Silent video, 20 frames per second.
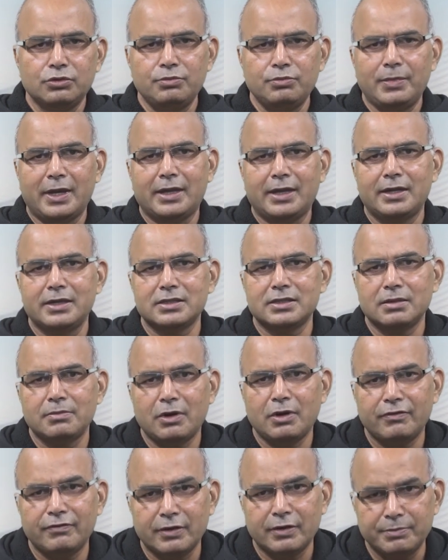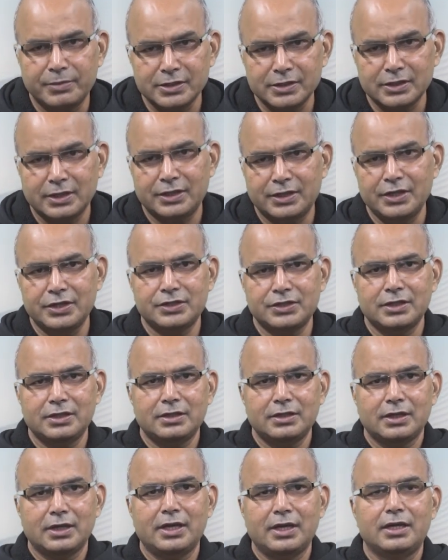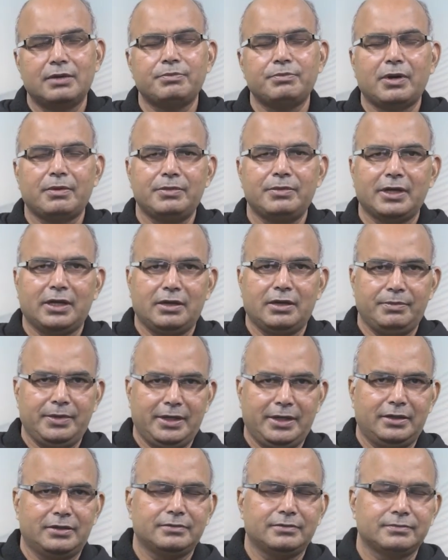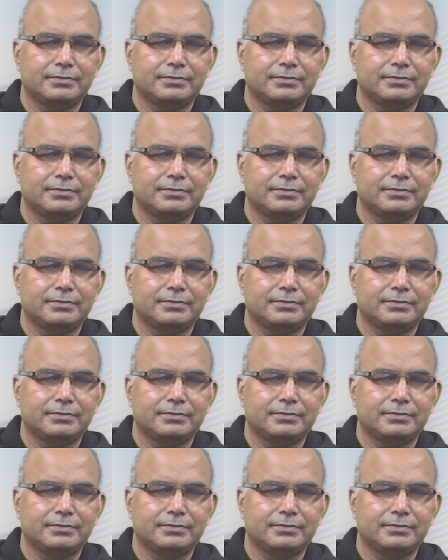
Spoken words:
through mechanism of representation and public debate.